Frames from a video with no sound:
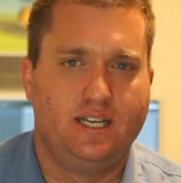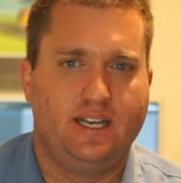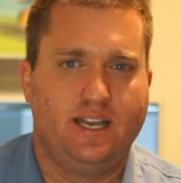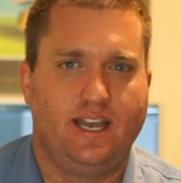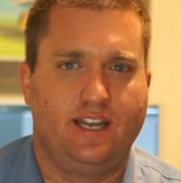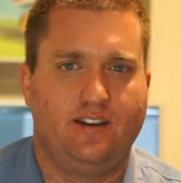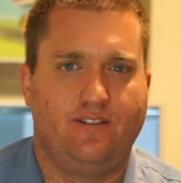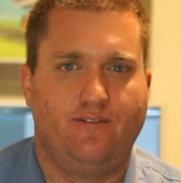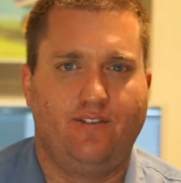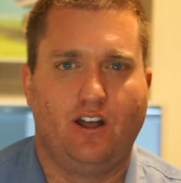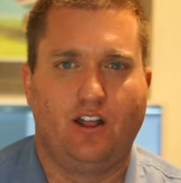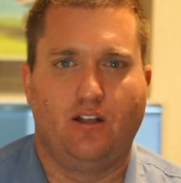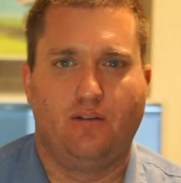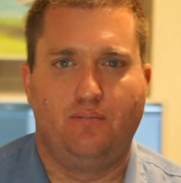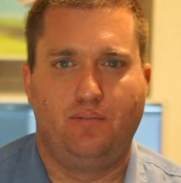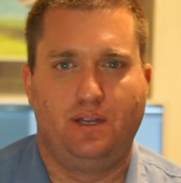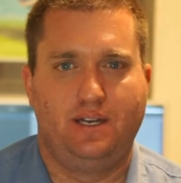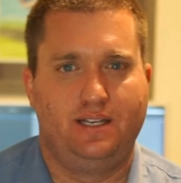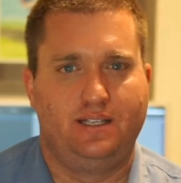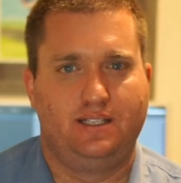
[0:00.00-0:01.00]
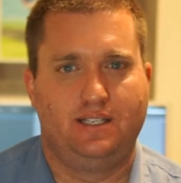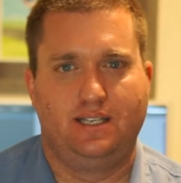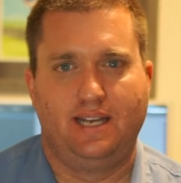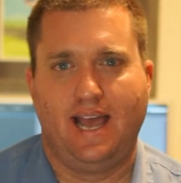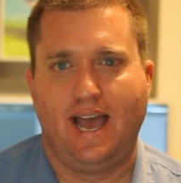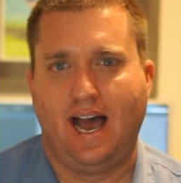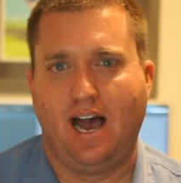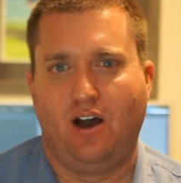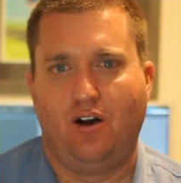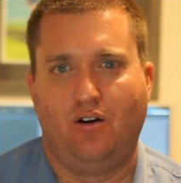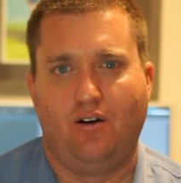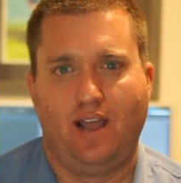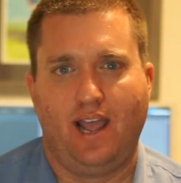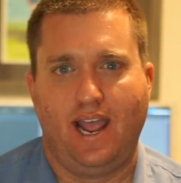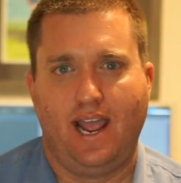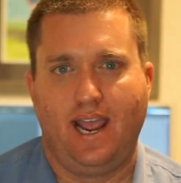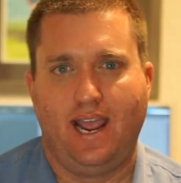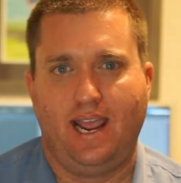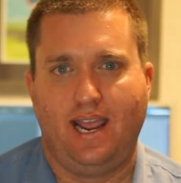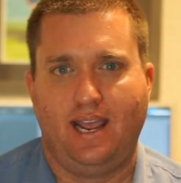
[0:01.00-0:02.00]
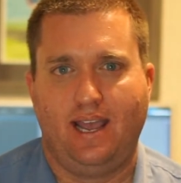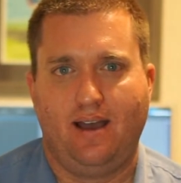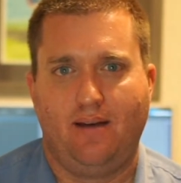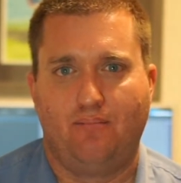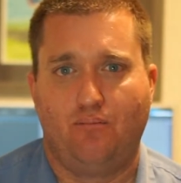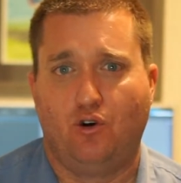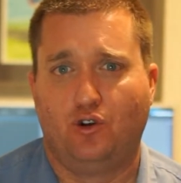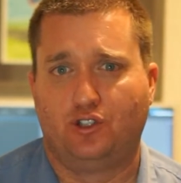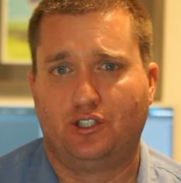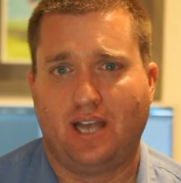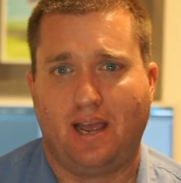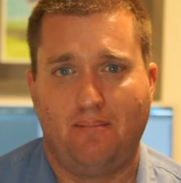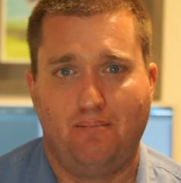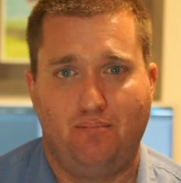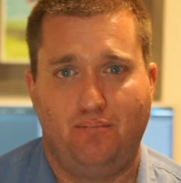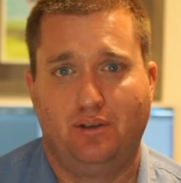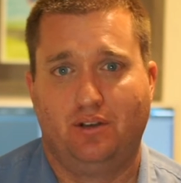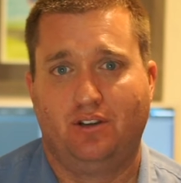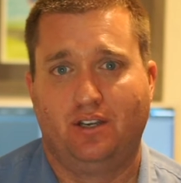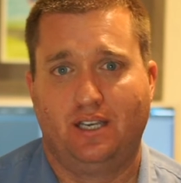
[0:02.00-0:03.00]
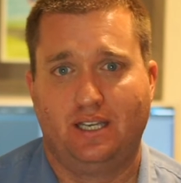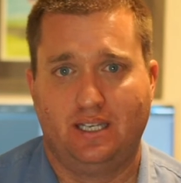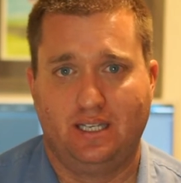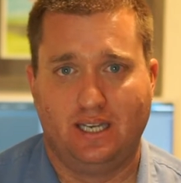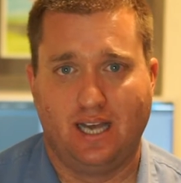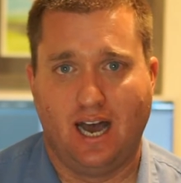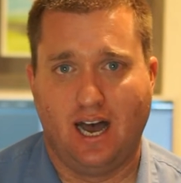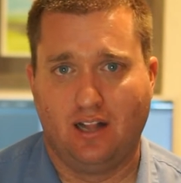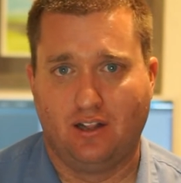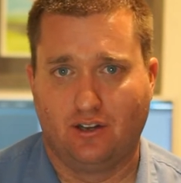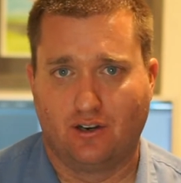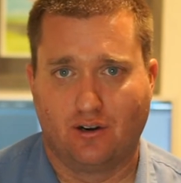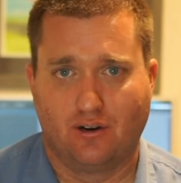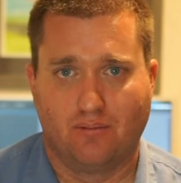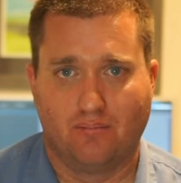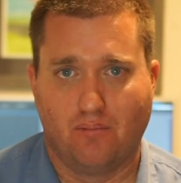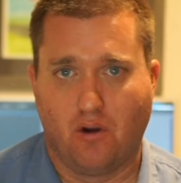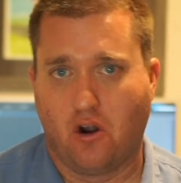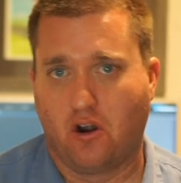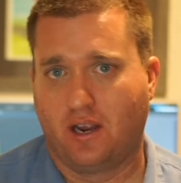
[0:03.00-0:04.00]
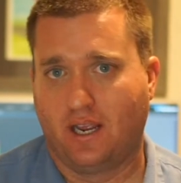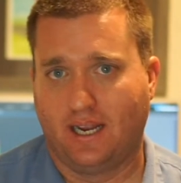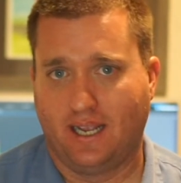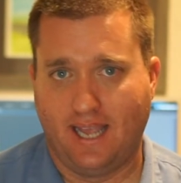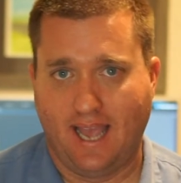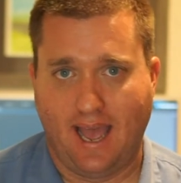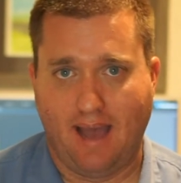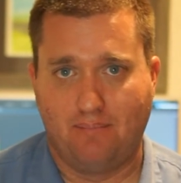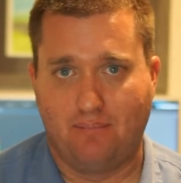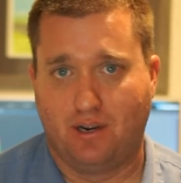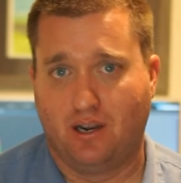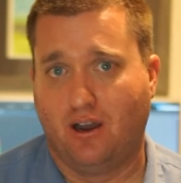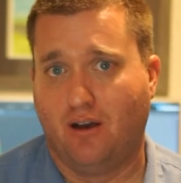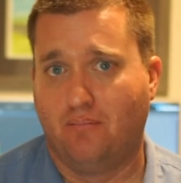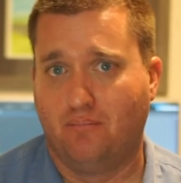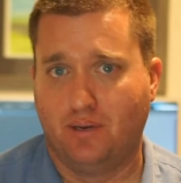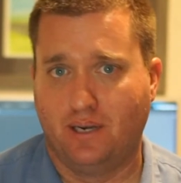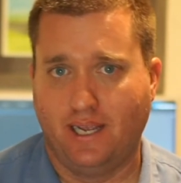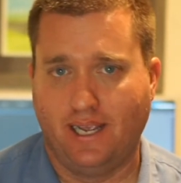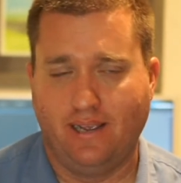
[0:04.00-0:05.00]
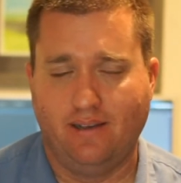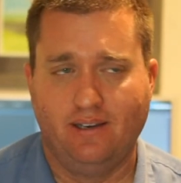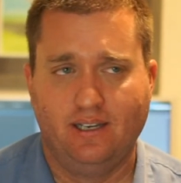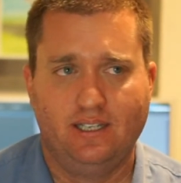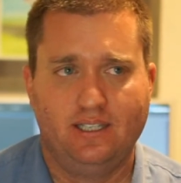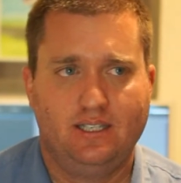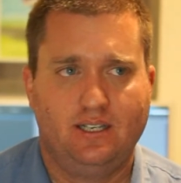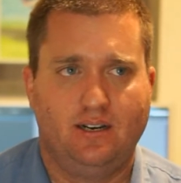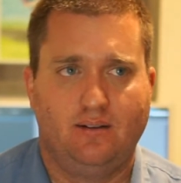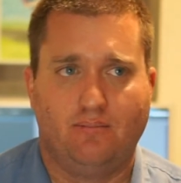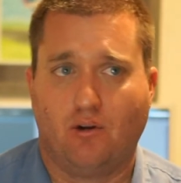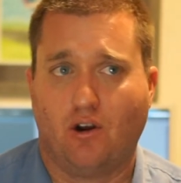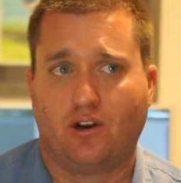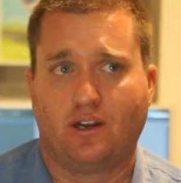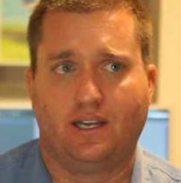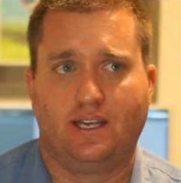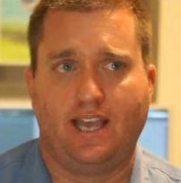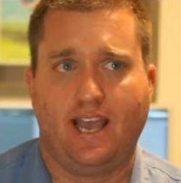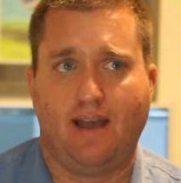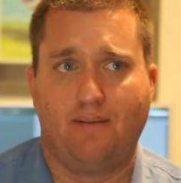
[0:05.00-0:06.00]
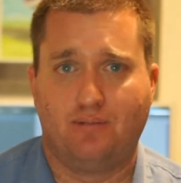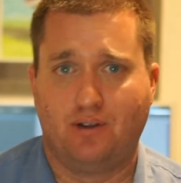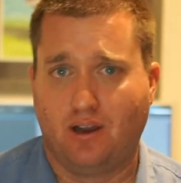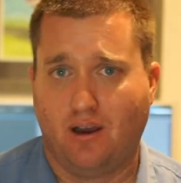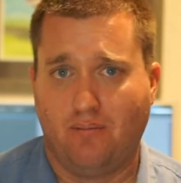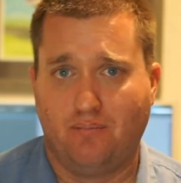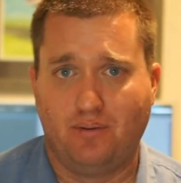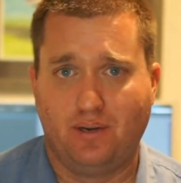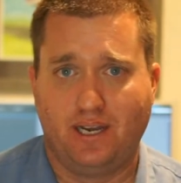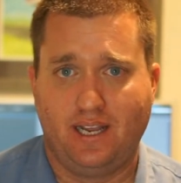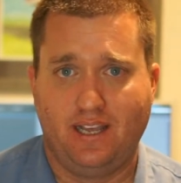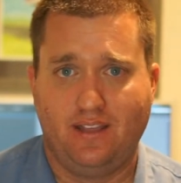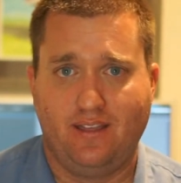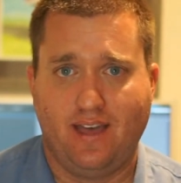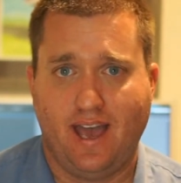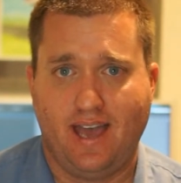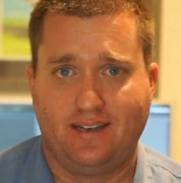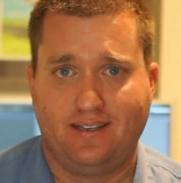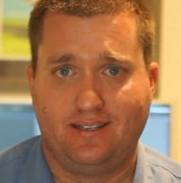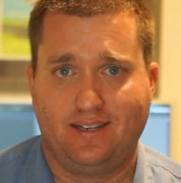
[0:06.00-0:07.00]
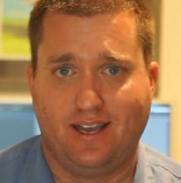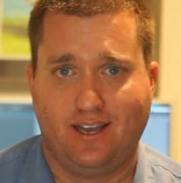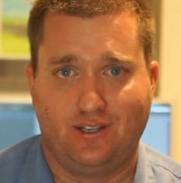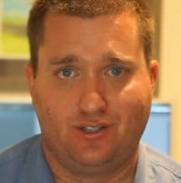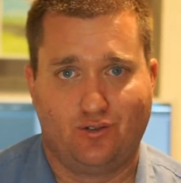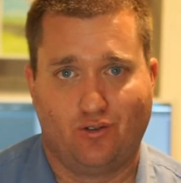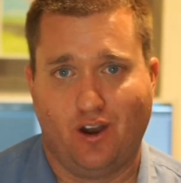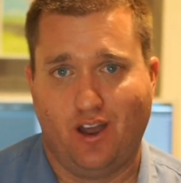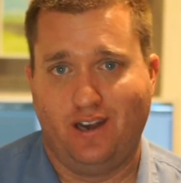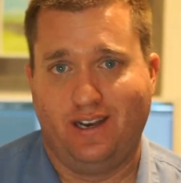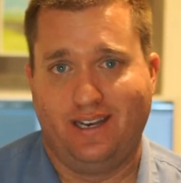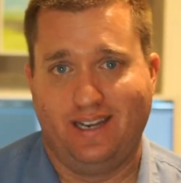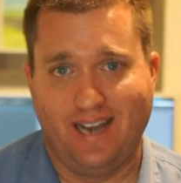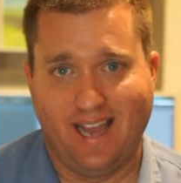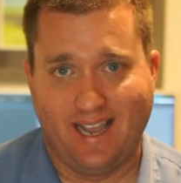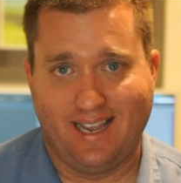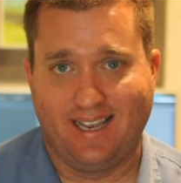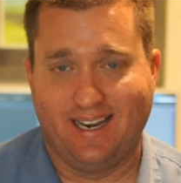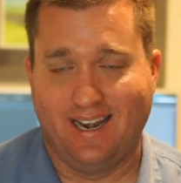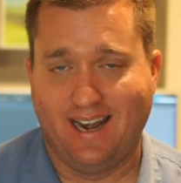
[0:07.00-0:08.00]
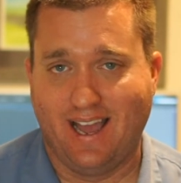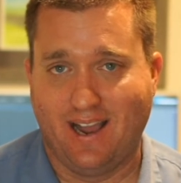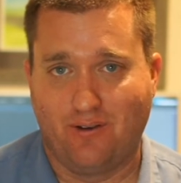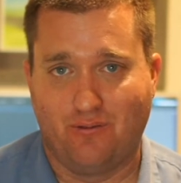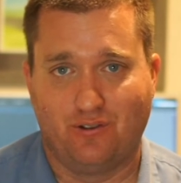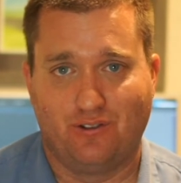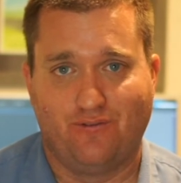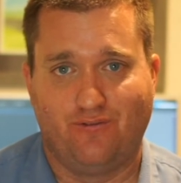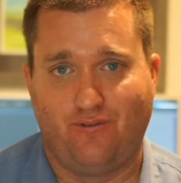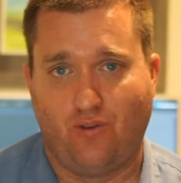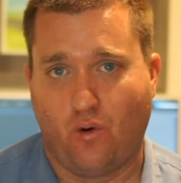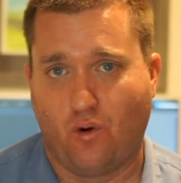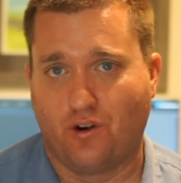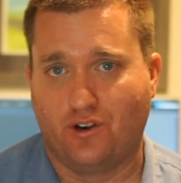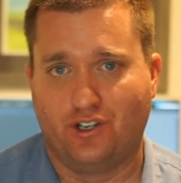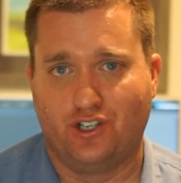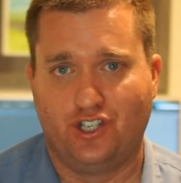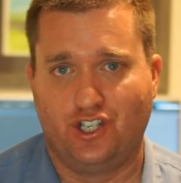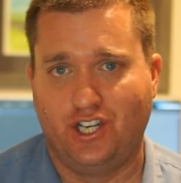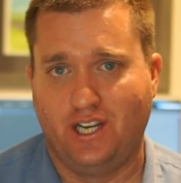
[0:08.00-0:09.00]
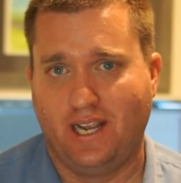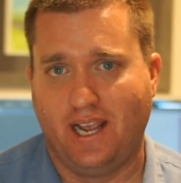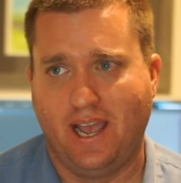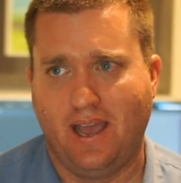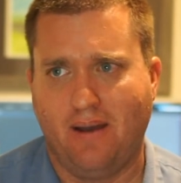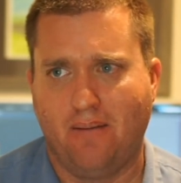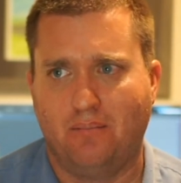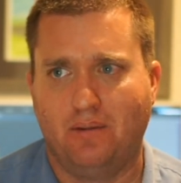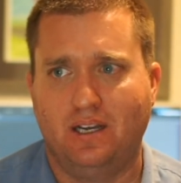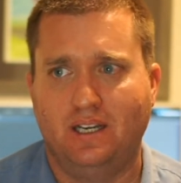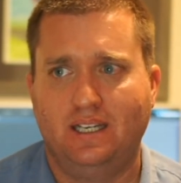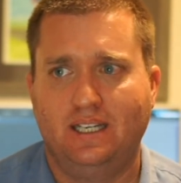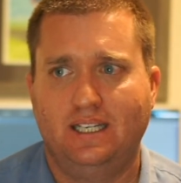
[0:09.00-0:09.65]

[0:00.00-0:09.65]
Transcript: and developed it into now a multi-billion-dollar market cap company, a market cap company that is running neck and neck with Ford and GM.